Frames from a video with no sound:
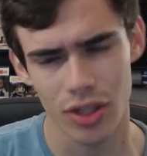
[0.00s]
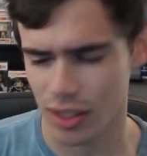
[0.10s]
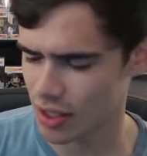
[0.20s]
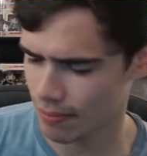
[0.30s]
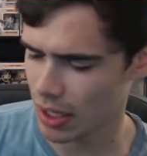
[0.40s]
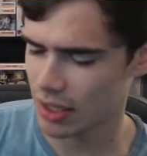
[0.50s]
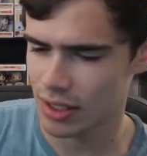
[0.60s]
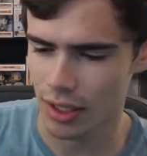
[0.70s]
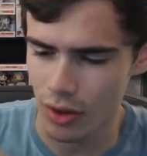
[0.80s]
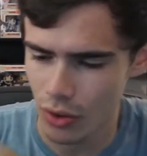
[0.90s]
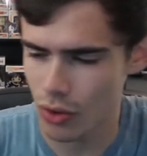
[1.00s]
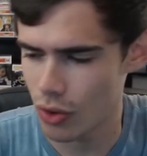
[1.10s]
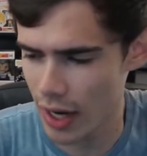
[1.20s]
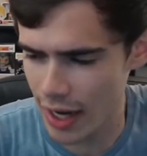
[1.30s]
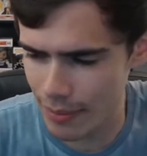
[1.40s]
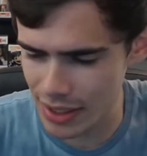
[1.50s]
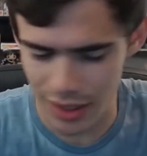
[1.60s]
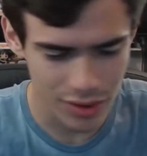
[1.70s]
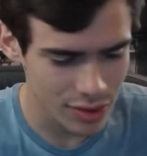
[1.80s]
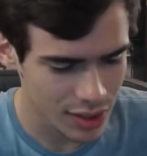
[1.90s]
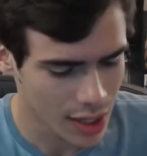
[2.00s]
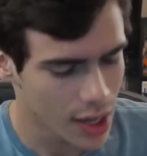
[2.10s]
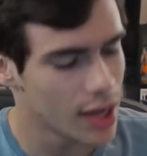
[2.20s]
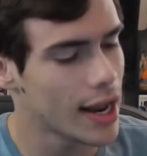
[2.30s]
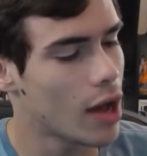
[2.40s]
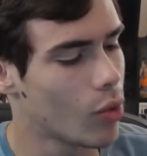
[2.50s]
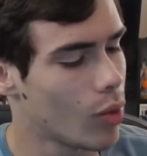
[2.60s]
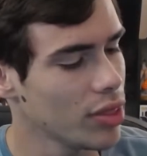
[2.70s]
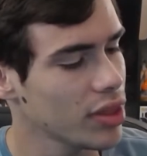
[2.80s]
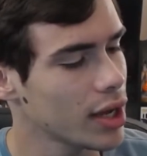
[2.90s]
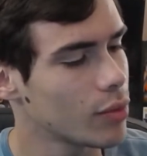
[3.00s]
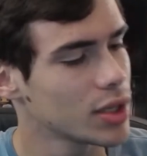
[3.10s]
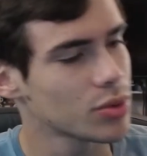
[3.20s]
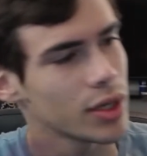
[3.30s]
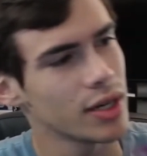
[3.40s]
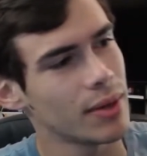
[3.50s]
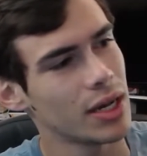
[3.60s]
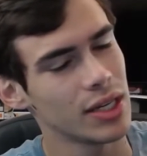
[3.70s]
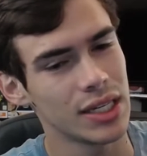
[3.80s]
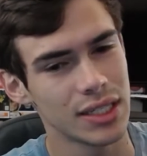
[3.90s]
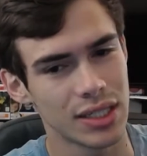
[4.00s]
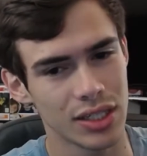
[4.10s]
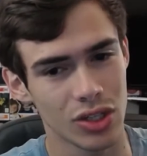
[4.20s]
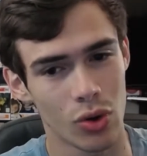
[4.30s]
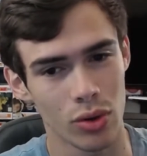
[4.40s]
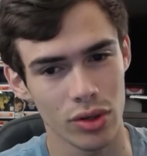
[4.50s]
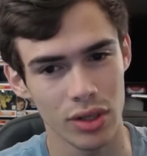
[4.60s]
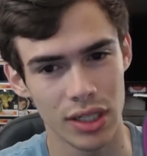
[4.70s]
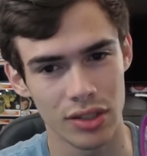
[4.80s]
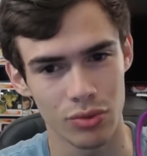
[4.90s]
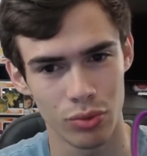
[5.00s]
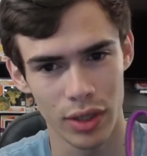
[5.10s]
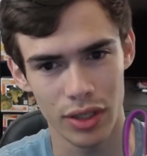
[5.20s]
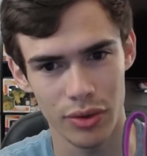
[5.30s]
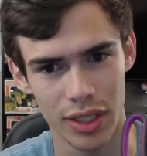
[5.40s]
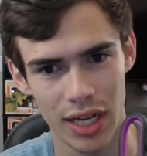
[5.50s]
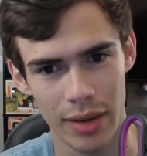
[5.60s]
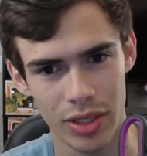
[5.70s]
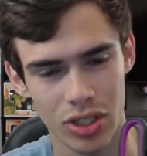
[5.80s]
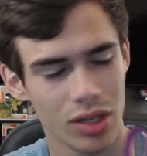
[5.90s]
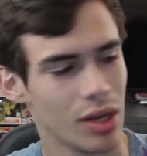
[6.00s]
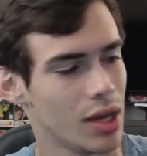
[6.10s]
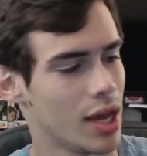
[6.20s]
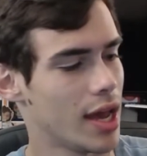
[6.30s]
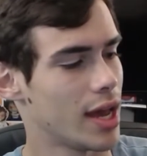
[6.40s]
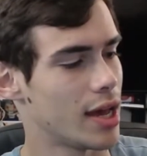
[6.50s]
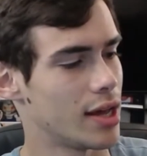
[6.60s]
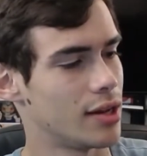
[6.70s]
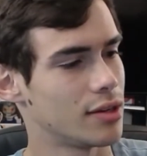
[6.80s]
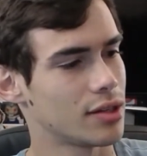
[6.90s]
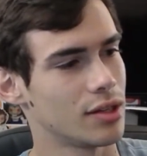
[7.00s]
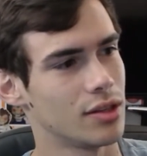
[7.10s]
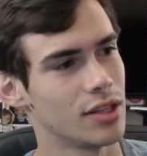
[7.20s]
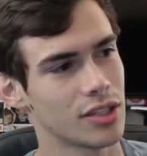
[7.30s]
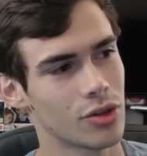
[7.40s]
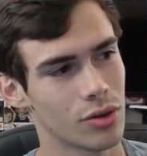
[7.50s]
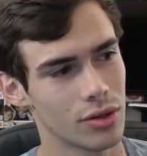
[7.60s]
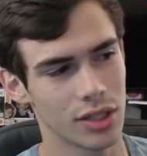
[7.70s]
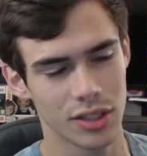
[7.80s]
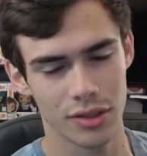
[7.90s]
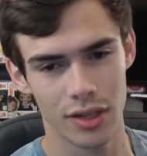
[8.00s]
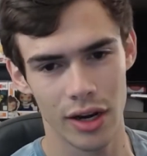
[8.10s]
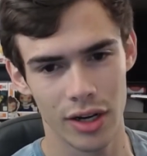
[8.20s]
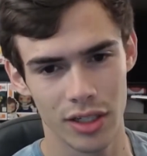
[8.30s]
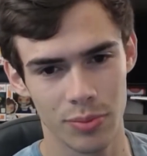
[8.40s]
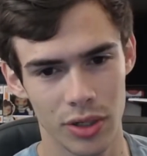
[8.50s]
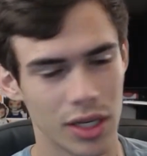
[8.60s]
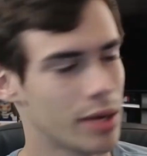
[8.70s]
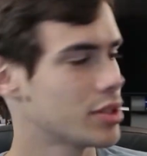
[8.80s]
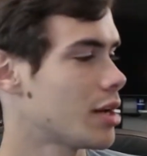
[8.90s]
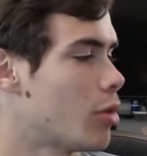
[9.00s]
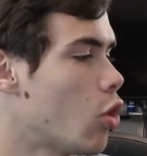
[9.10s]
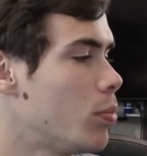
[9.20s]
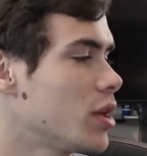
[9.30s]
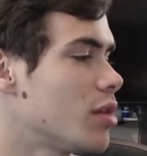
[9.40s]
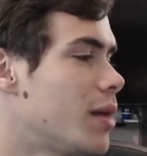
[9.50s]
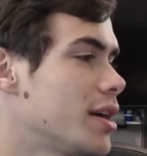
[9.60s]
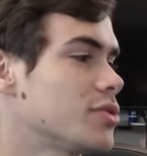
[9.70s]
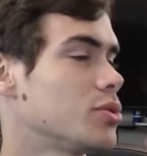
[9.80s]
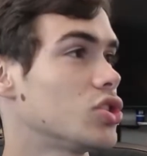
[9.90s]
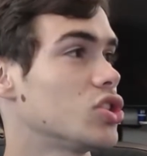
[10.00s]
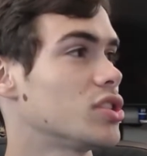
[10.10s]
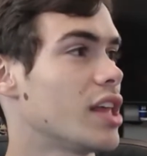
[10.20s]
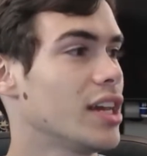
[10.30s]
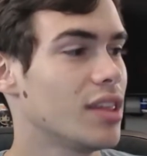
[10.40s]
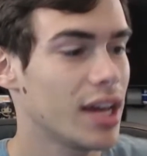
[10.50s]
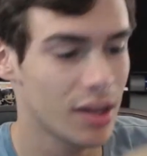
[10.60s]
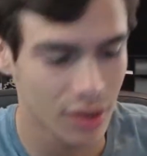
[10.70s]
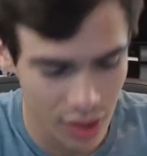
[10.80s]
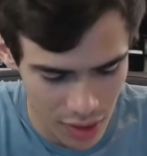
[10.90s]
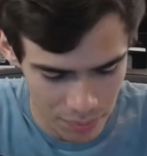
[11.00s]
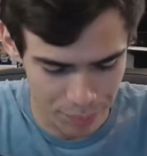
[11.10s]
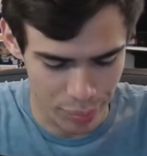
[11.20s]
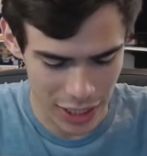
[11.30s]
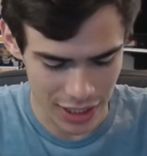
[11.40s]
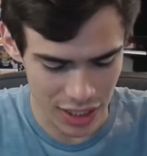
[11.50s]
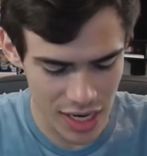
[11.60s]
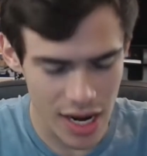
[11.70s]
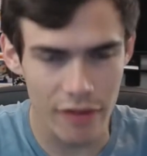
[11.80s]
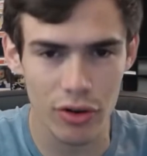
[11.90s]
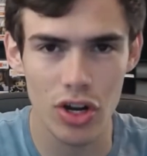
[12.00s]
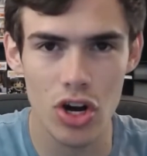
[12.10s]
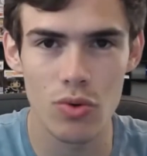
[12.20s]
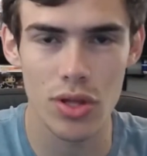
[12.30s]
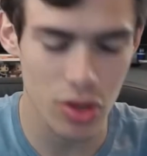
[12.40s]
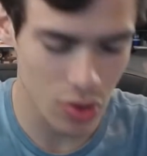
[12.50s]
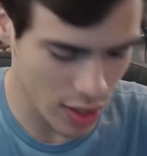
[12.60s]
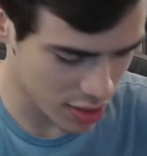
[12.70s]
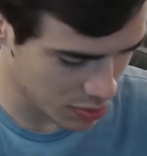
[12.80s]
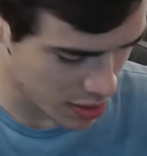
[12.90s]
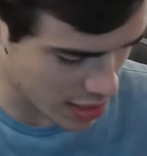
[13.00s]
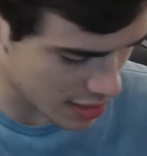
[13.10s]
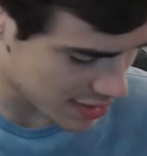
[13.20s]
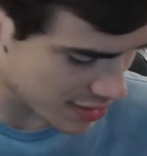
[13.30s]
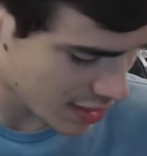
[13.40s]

this unboxing. Ooh, I got my scissors. Now, one thing I was worried about is this corner is really, really damaged, and this area is pretty damaged. I'm hoping the box was just like that, but you never know with USPS,